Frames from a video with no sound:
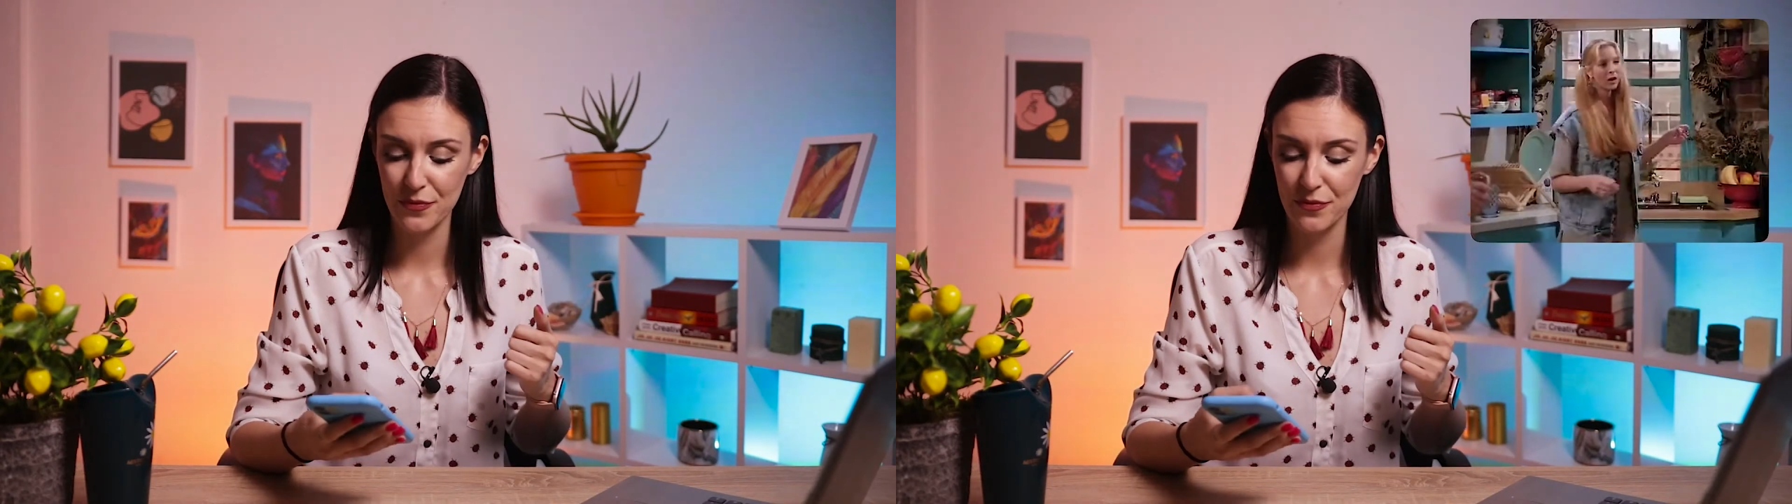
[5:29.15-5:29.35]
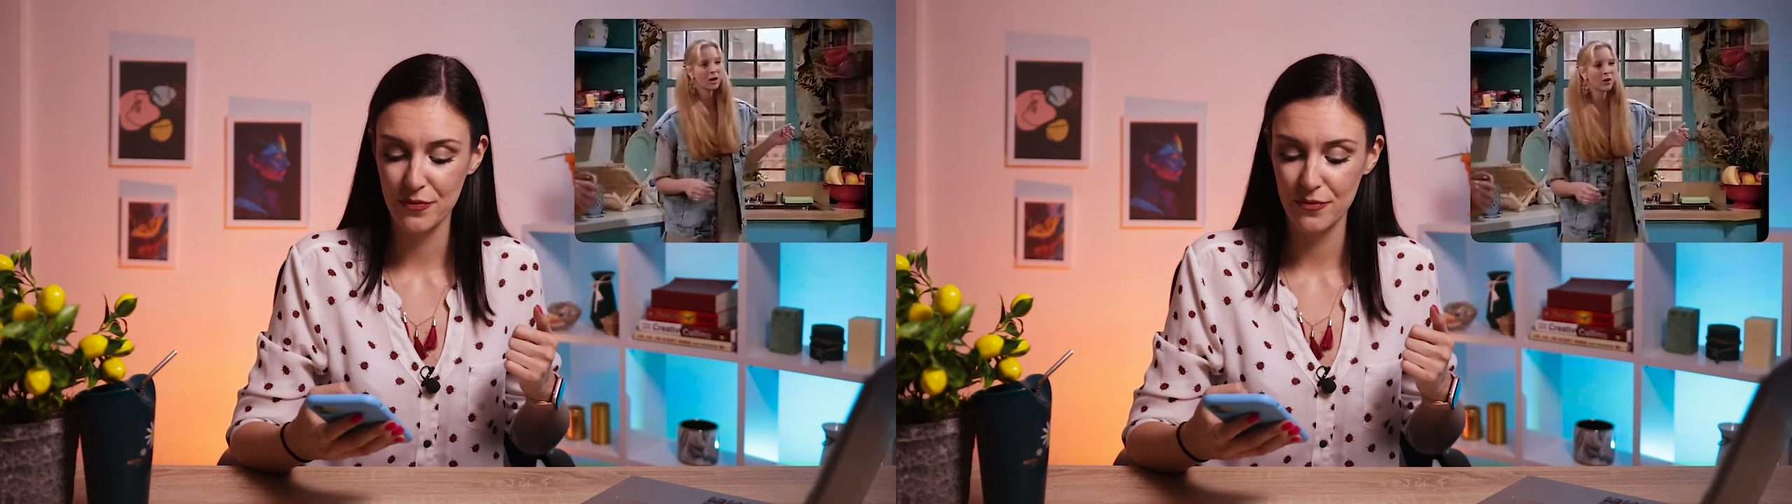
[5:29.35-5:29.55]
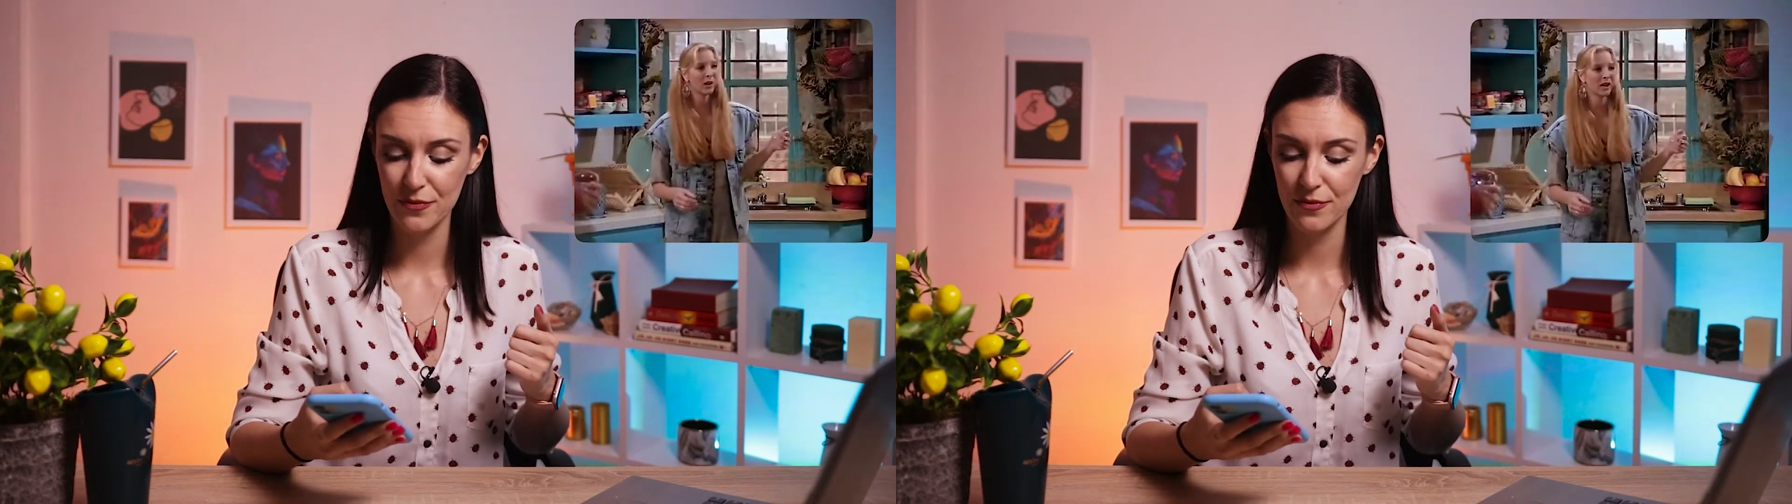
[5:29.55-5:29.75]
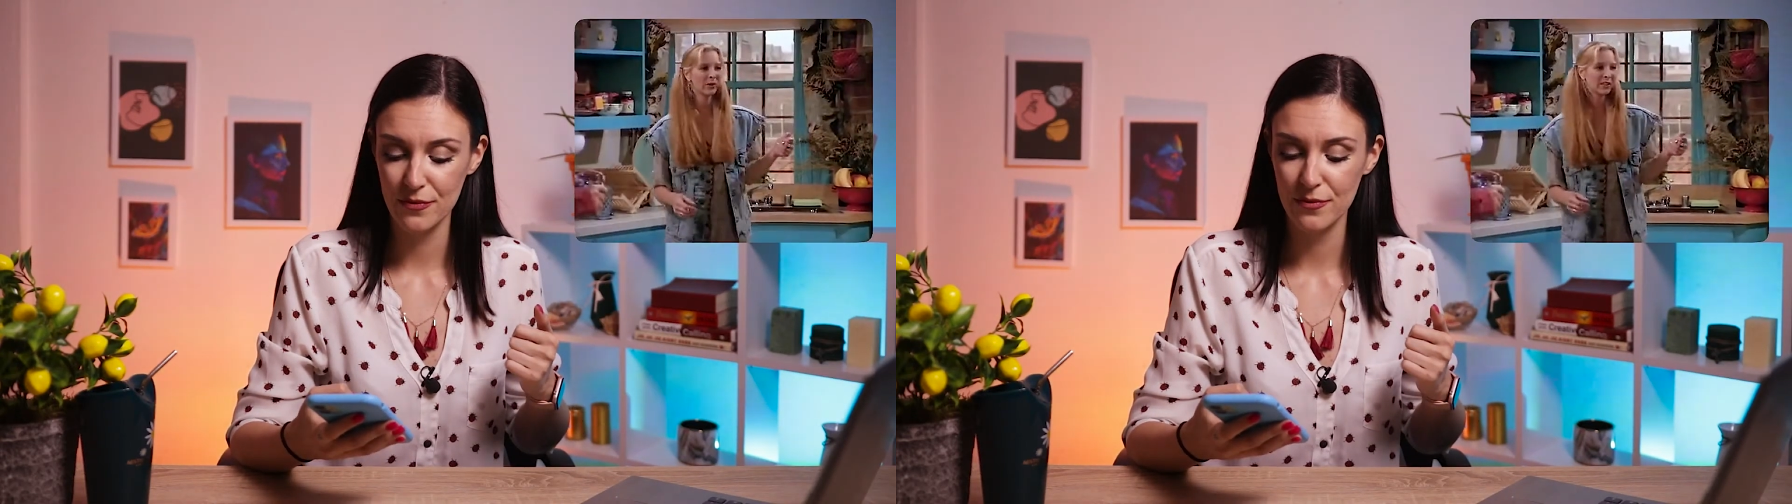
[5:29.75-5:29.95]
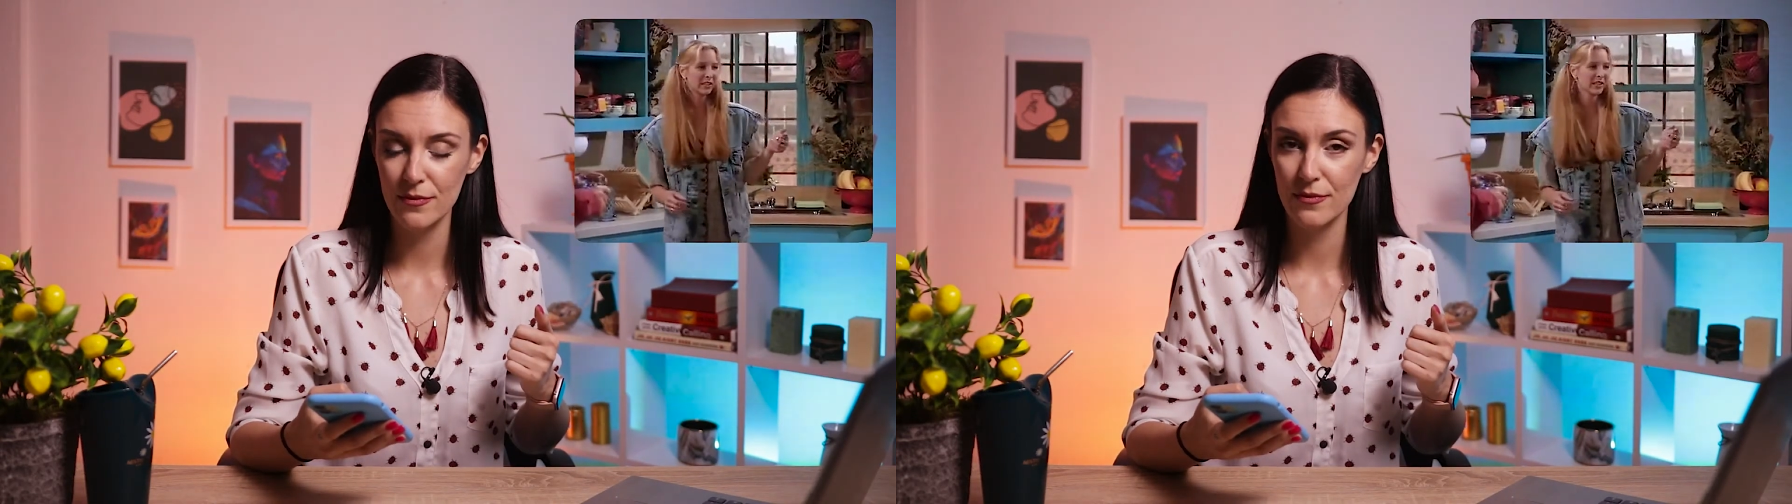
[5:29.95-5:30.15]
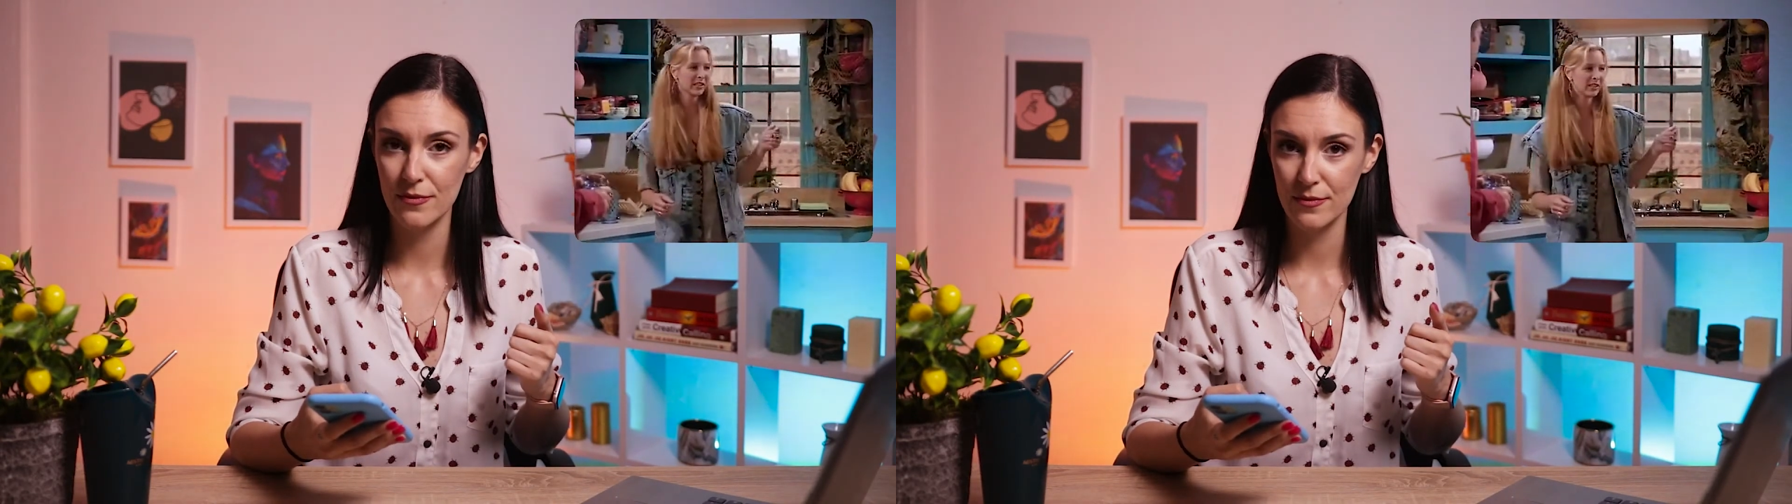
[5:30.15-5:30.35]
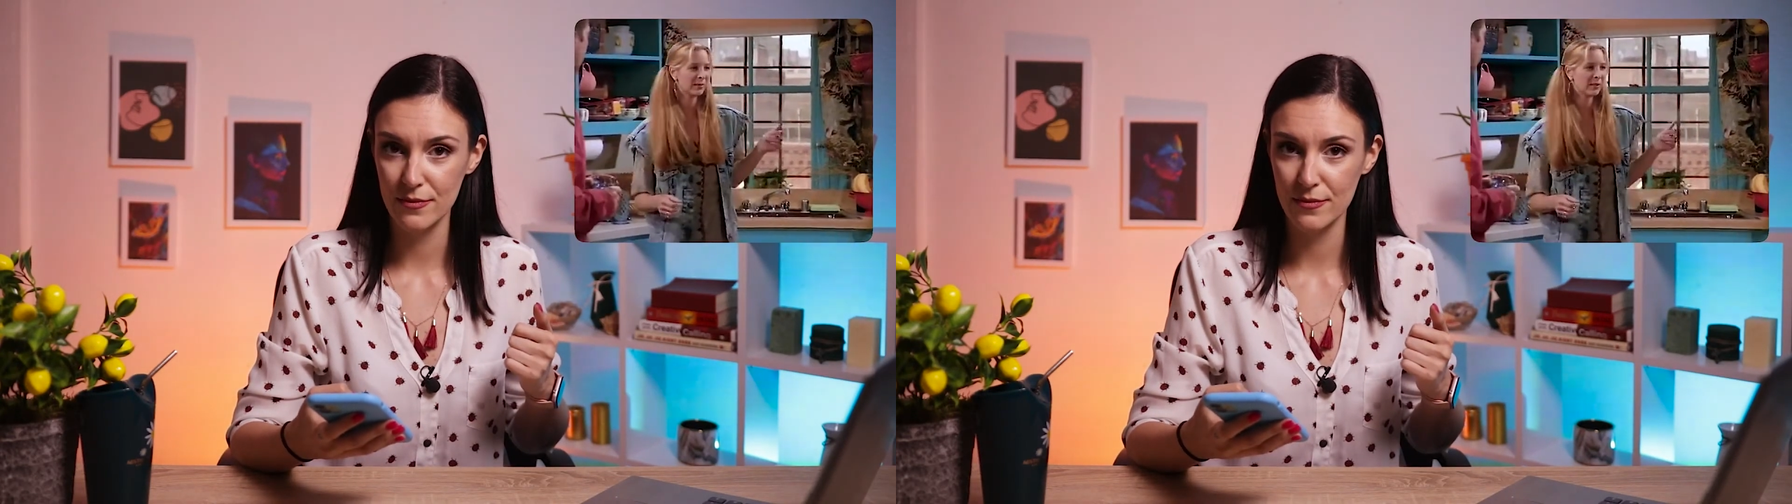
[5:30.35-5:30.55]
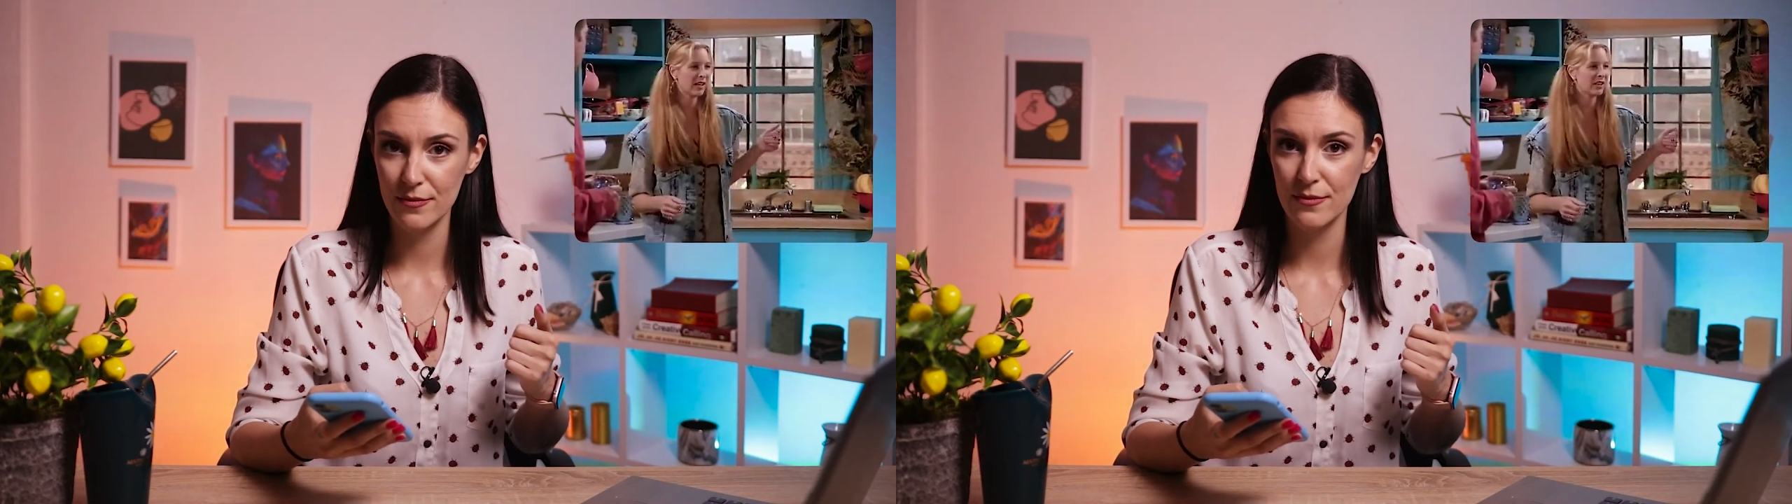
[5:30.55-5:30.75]
Oh, I wish I could,
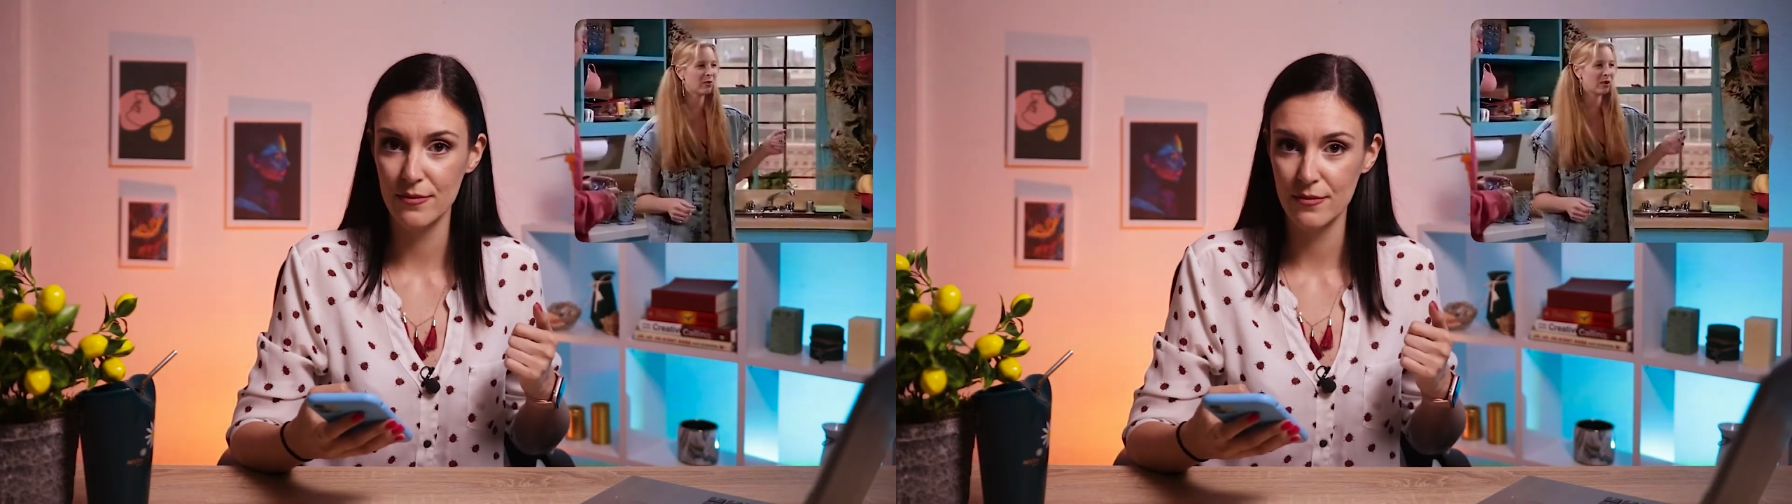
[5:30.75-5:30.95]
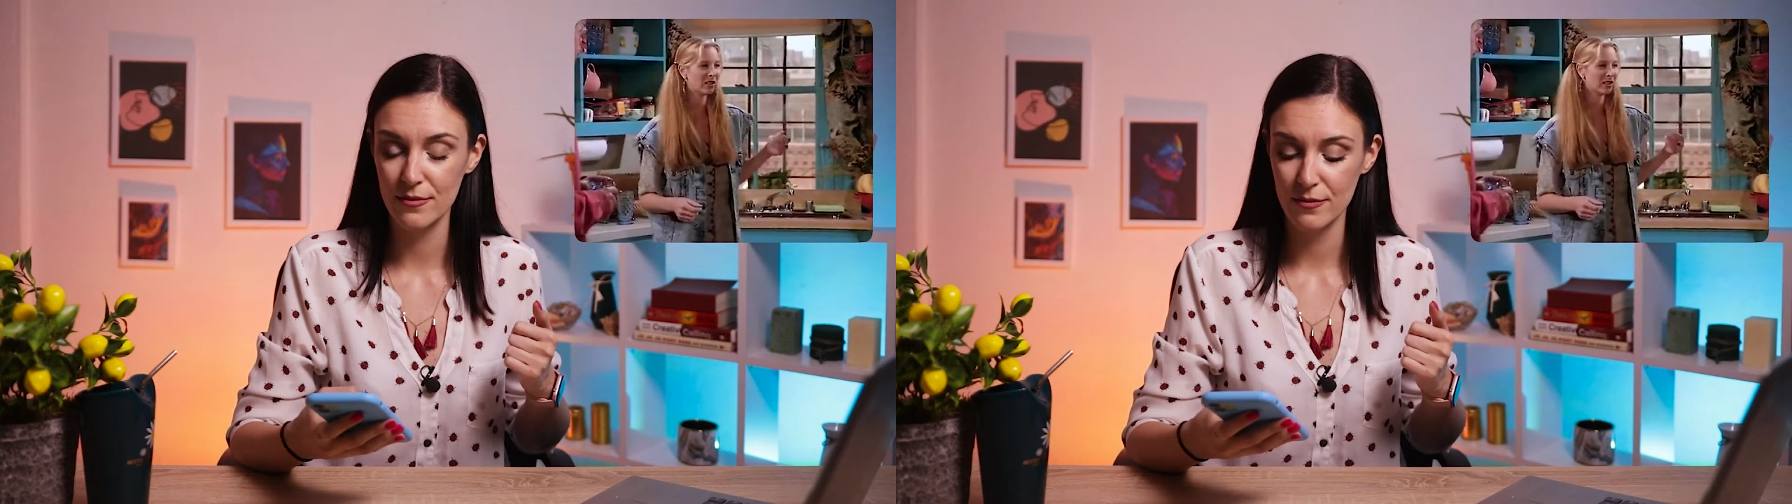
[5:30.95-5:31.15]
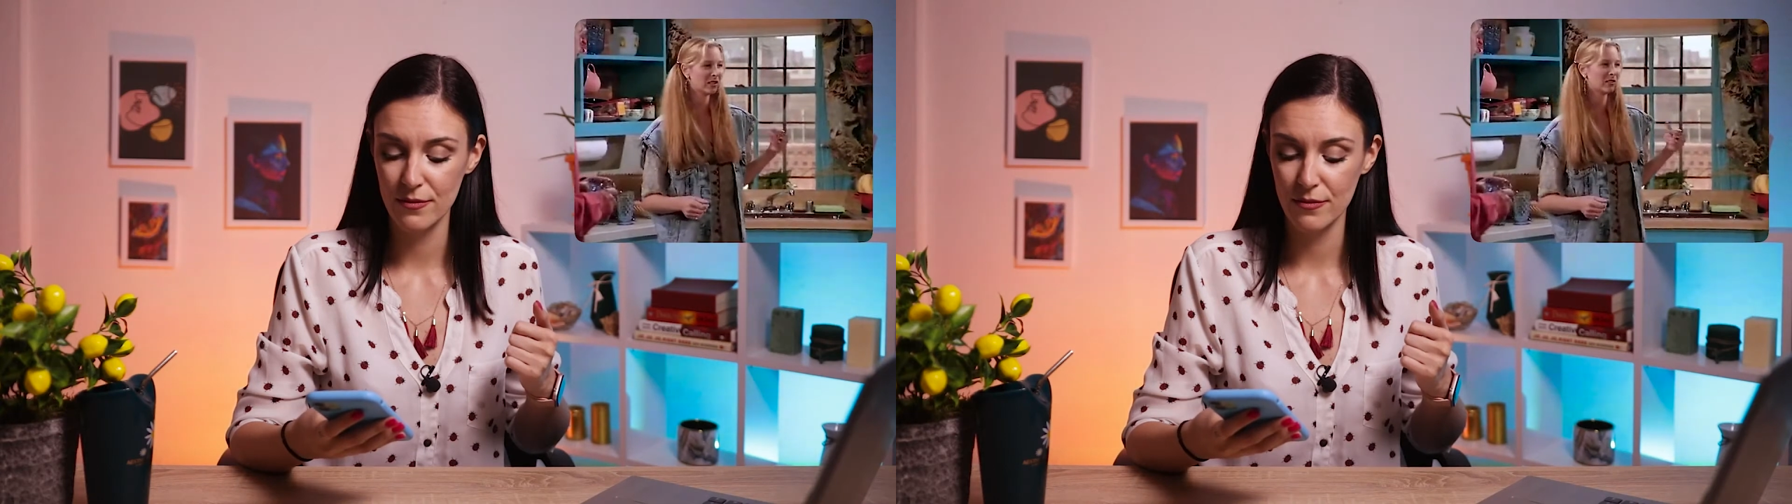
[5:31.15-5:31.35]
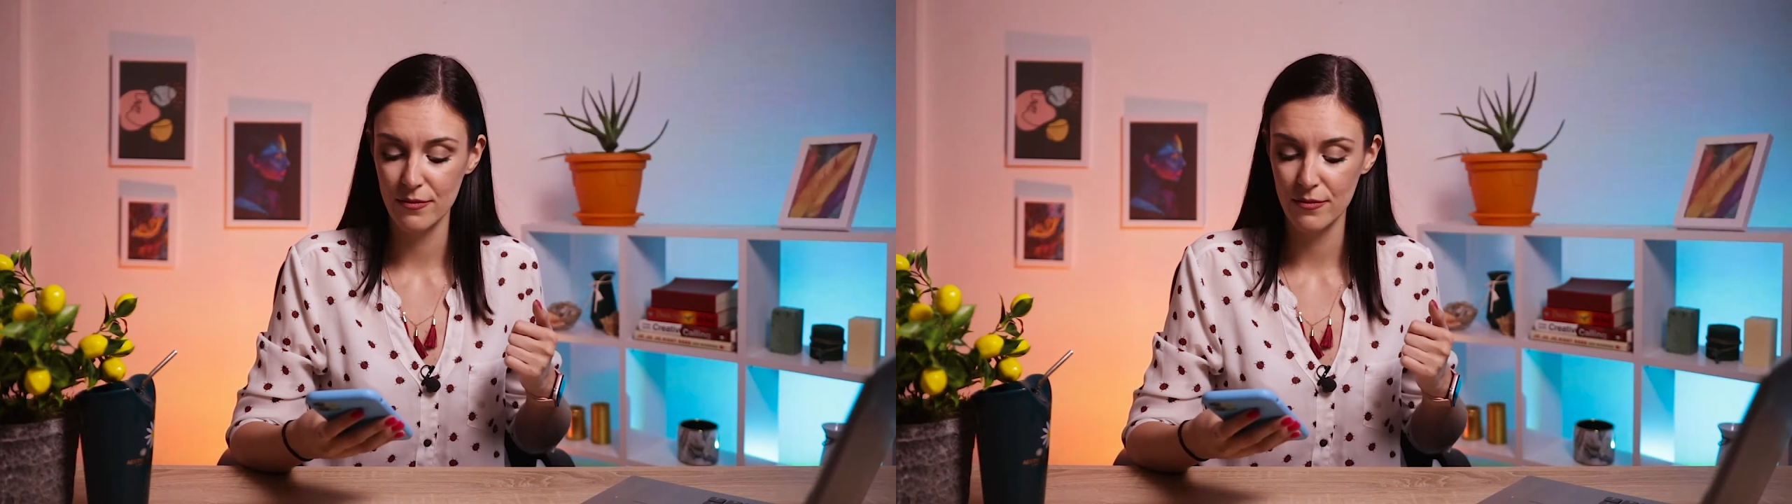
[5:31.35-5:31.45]
but I don't want to.